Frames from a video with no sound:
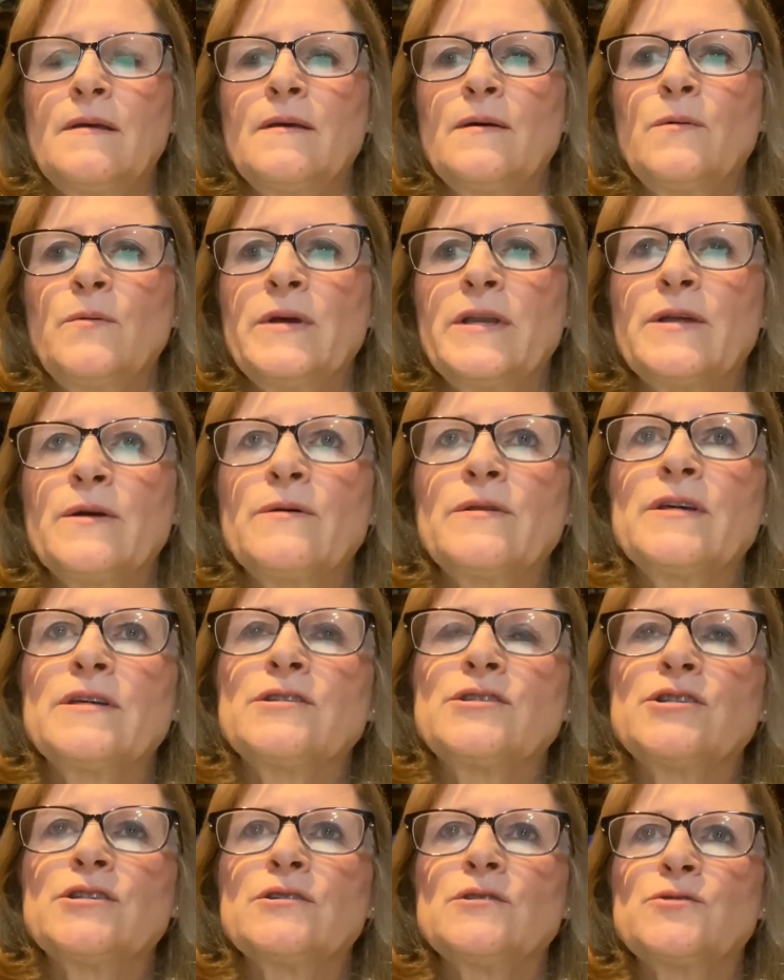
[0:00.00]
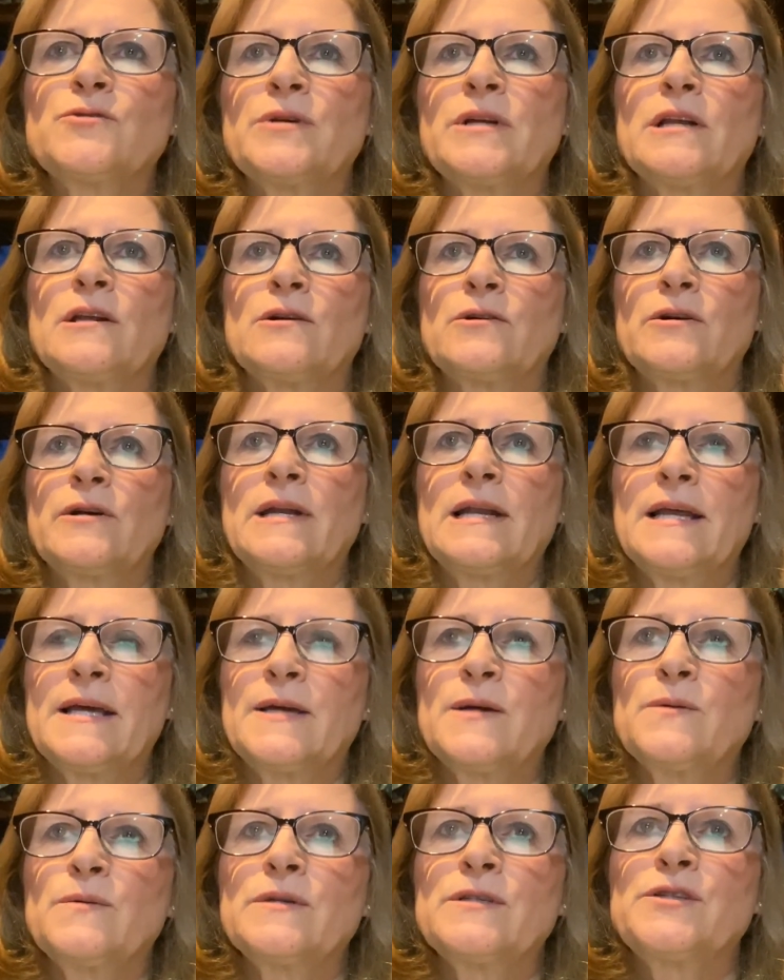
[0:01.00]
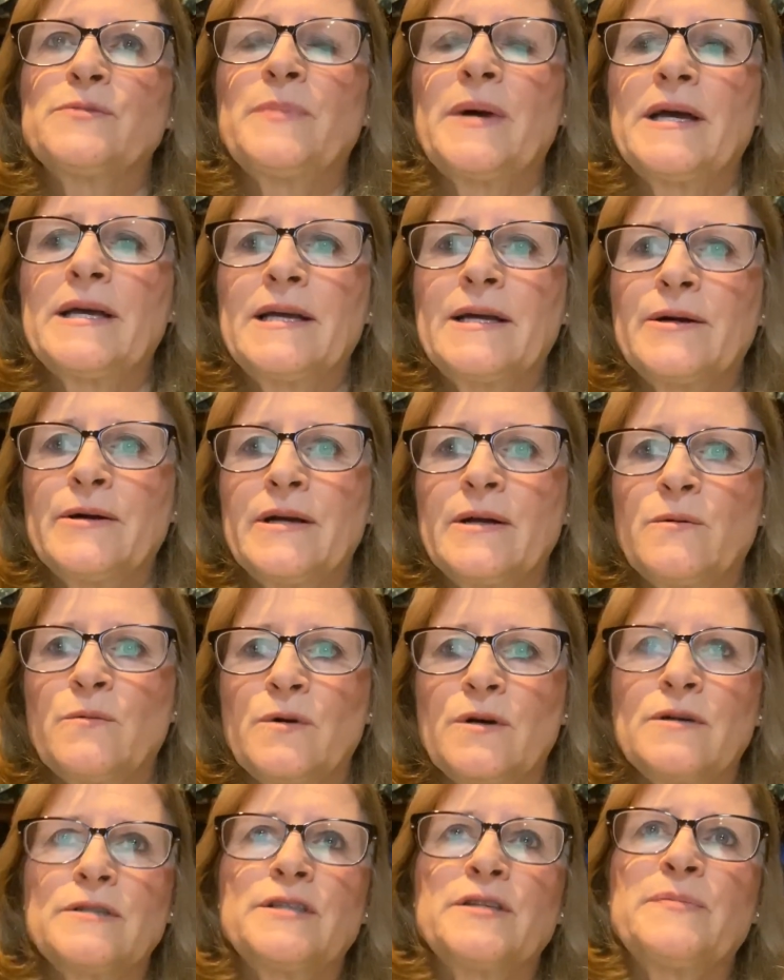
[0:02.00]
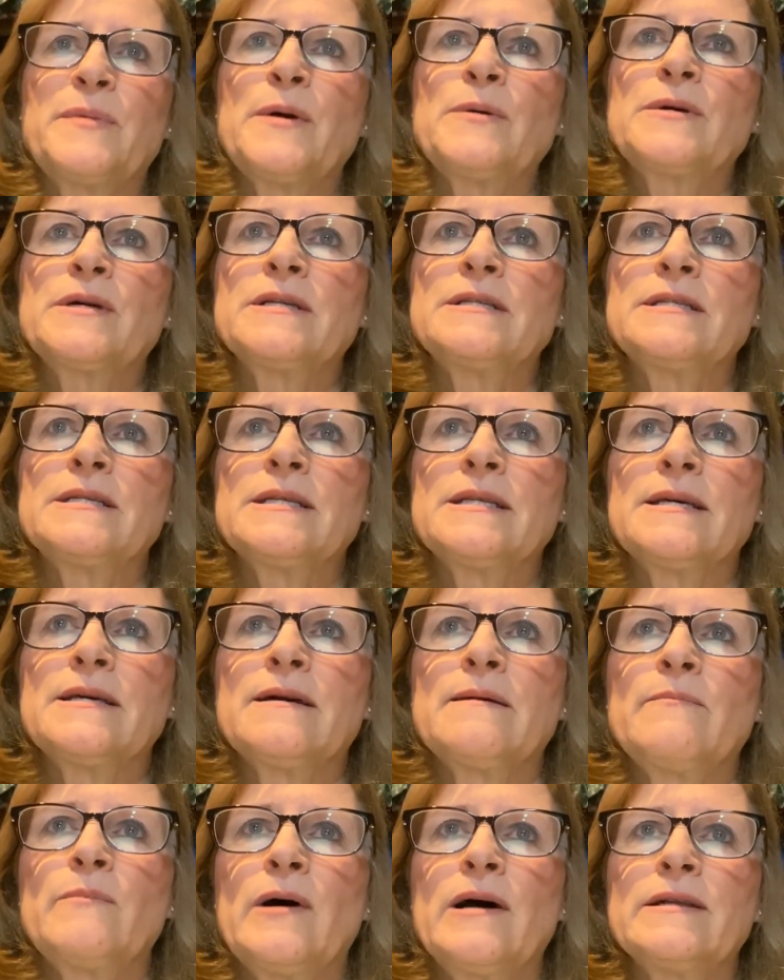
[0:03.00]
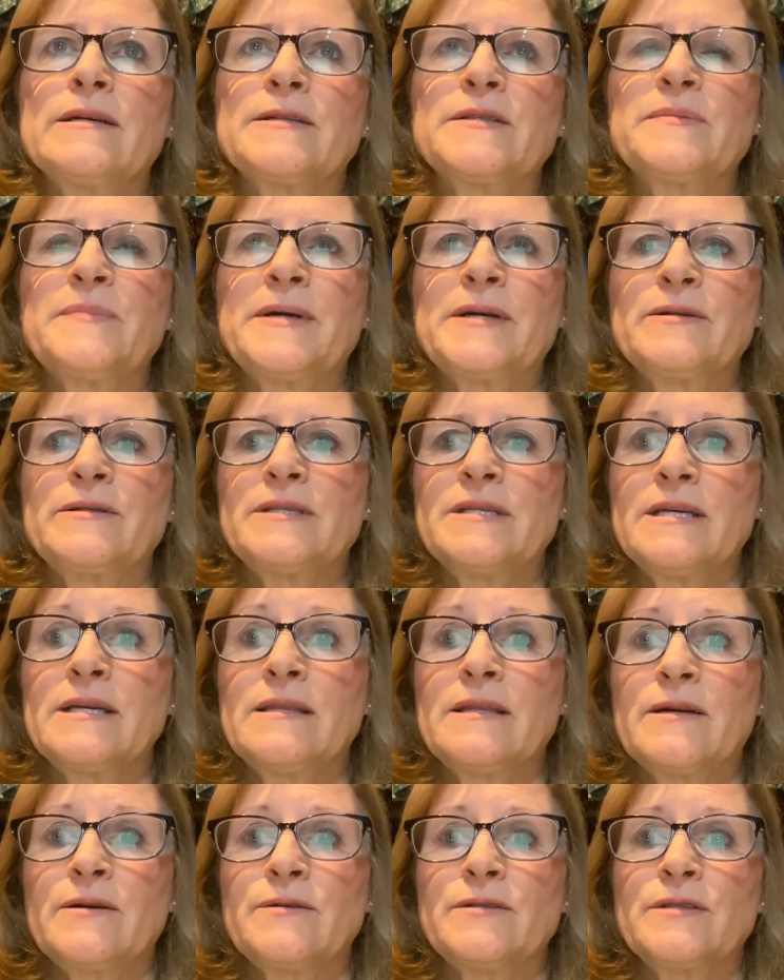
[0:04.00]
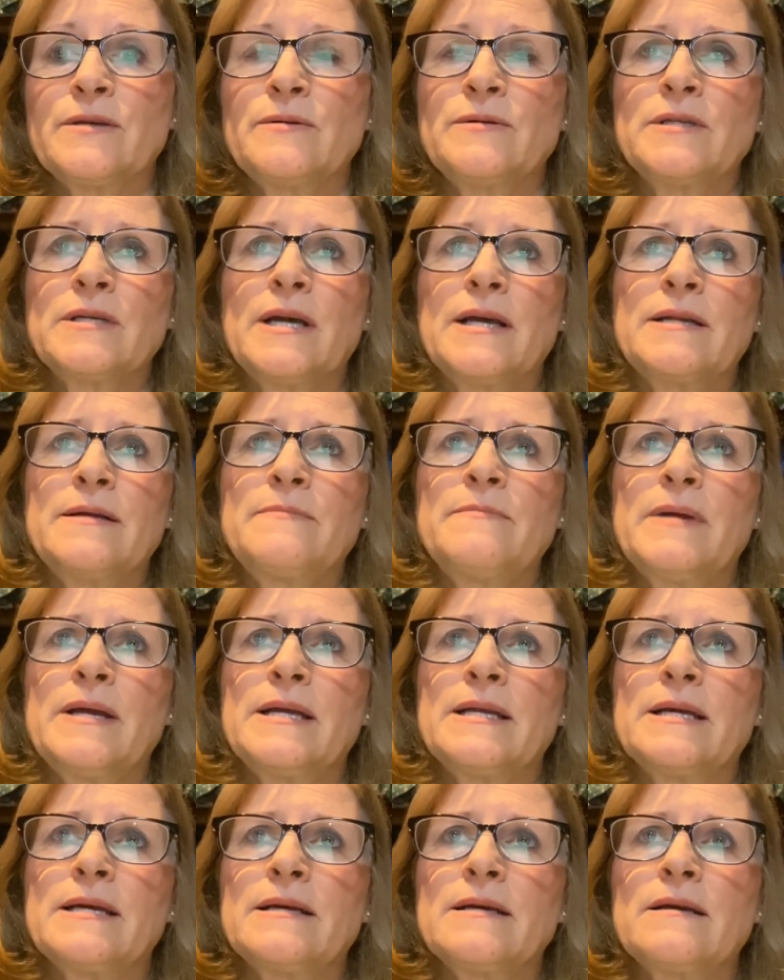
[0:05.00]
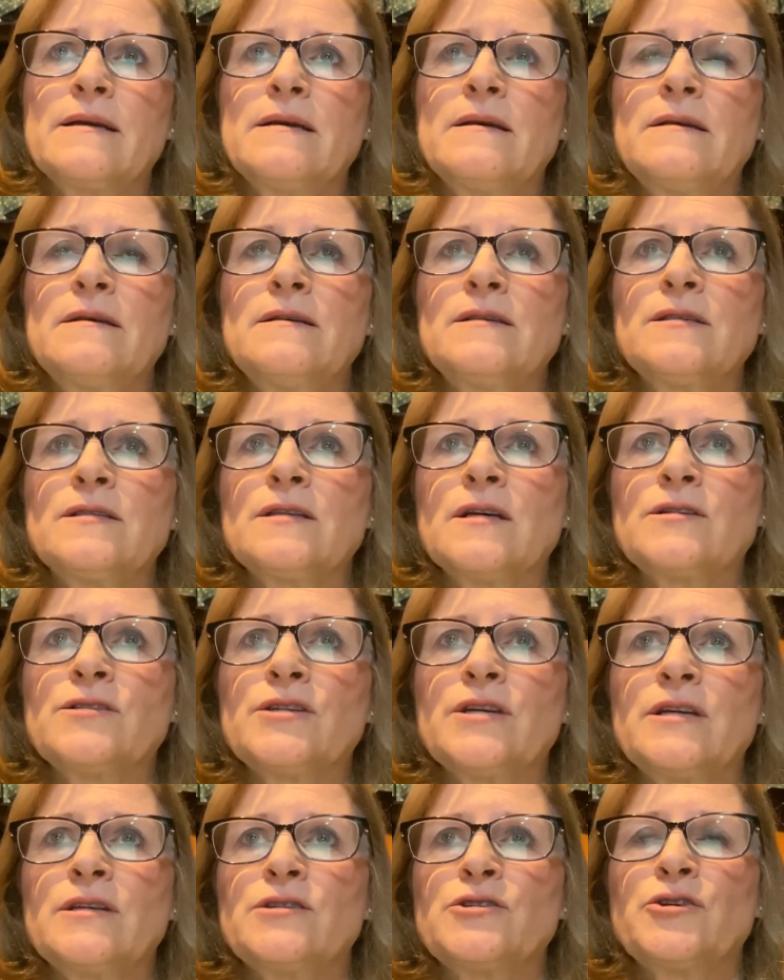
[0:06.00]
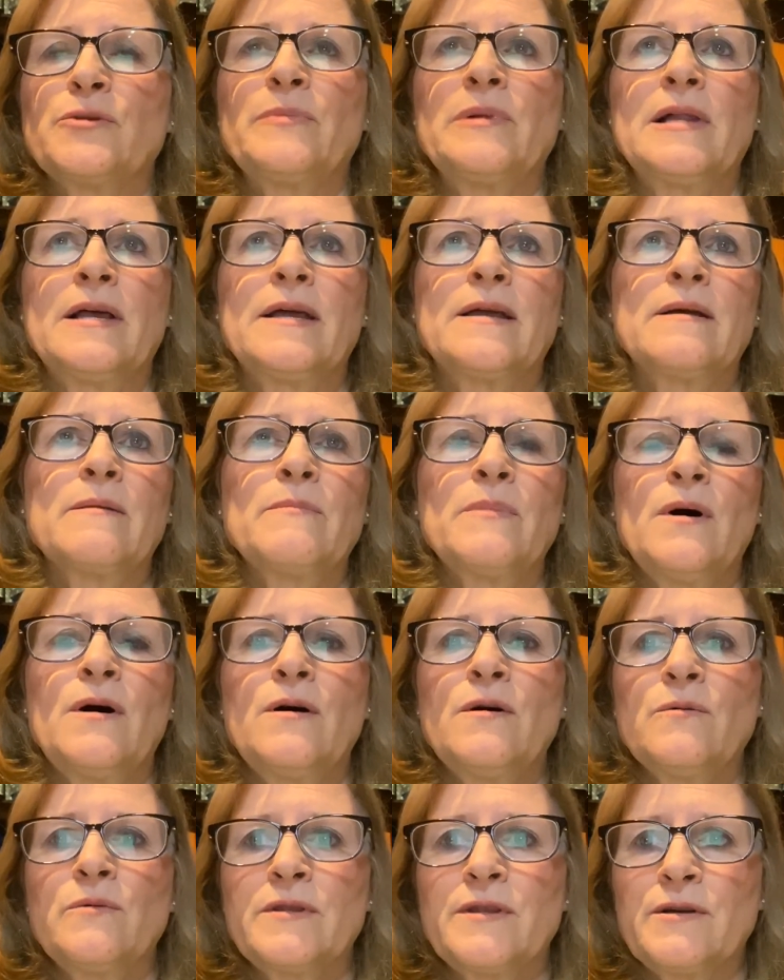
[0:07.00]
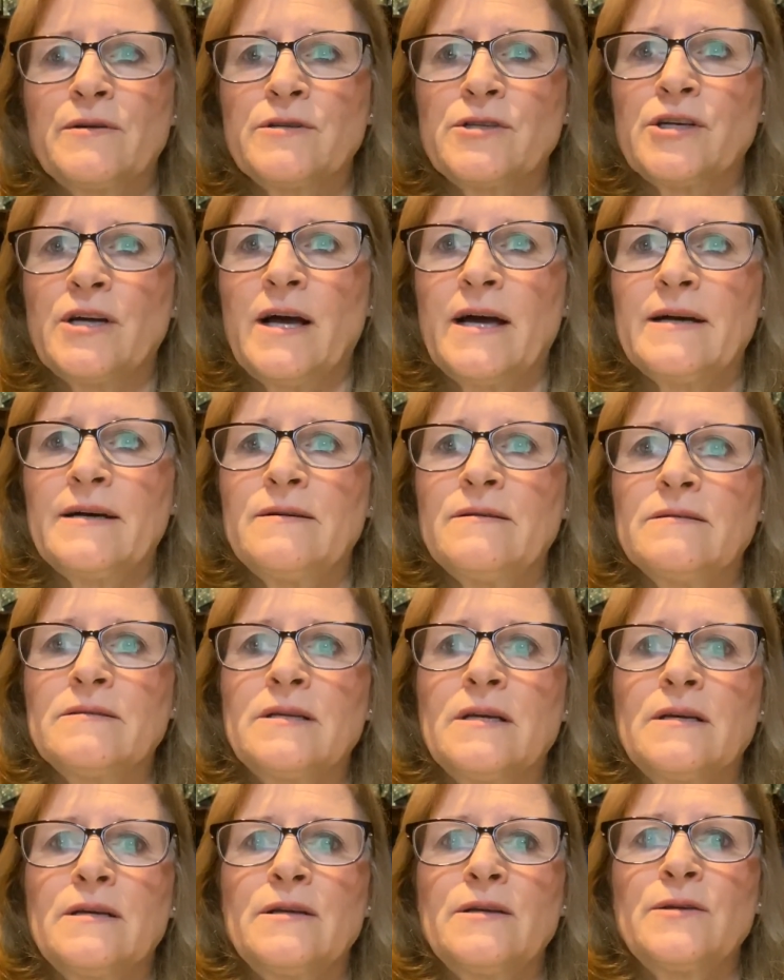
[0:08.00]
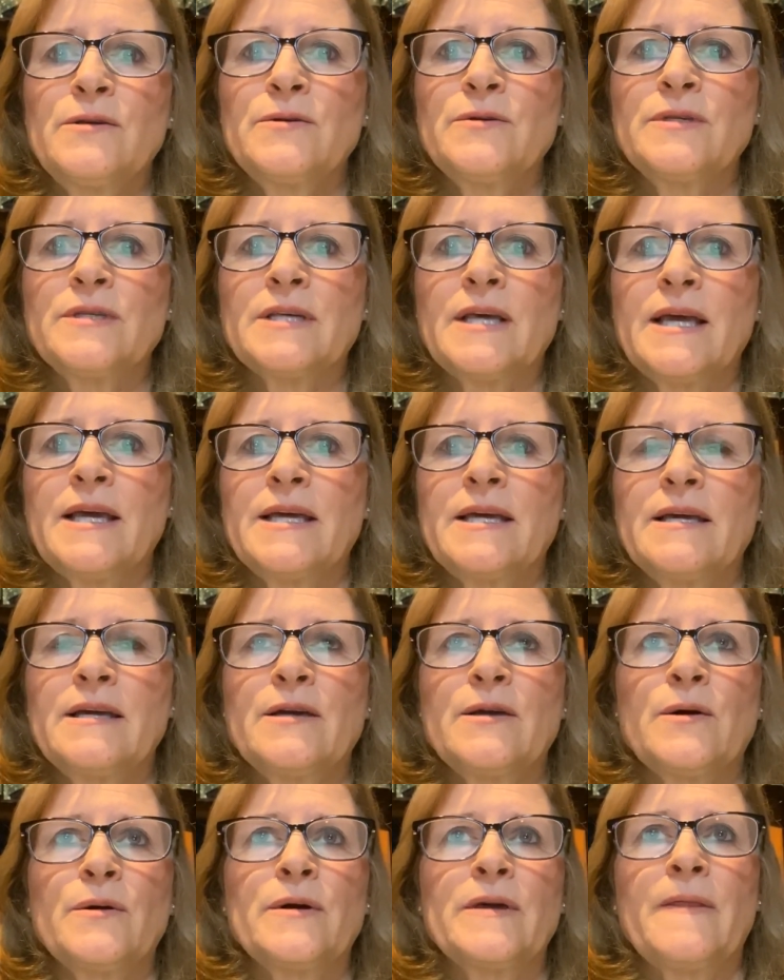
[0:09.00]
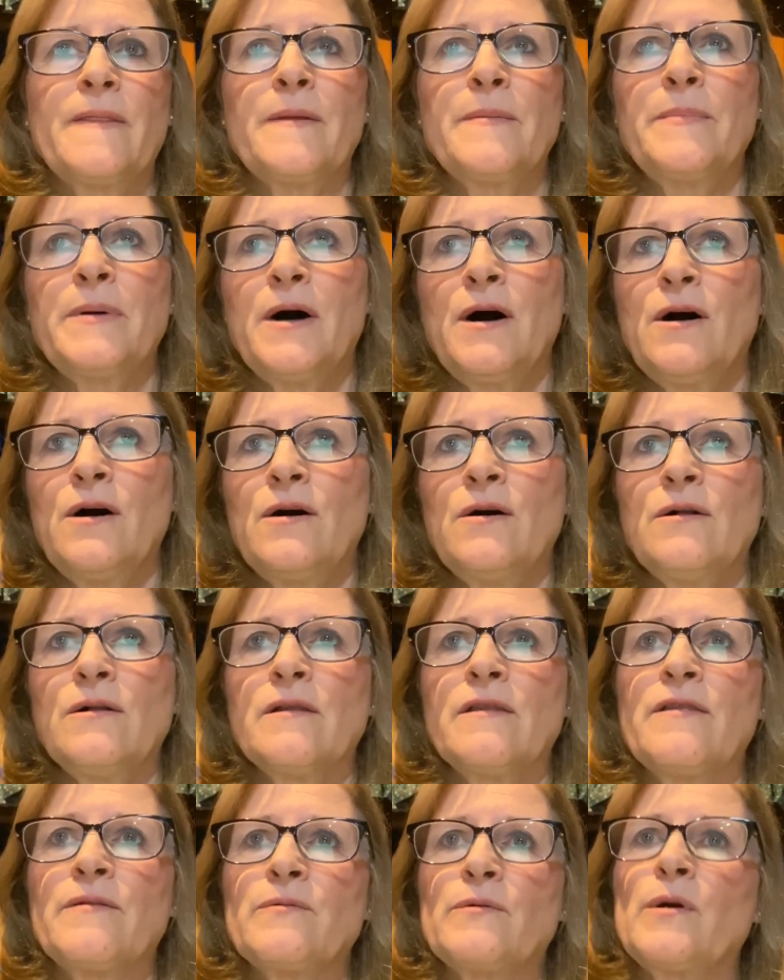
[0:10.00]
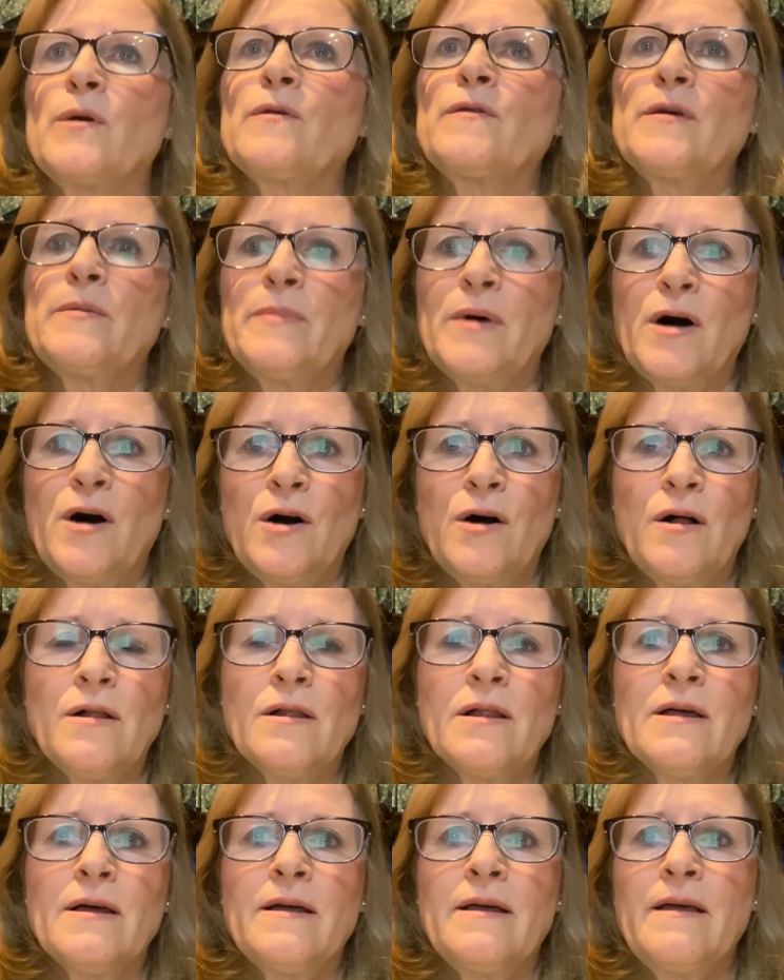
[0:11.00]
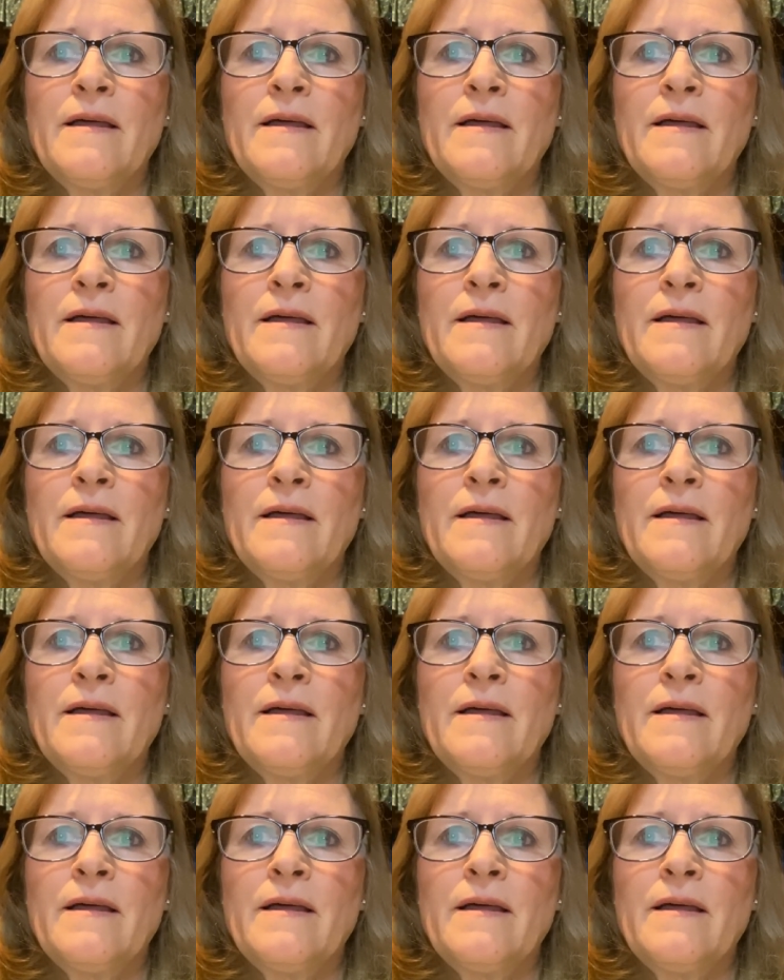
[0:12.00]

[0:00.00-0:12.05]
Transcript: We know that children learn language by hearing words spoken to them while experiencing their associated meaning, such as you're playing ball with your child, you say, go get the ball, throw the ball.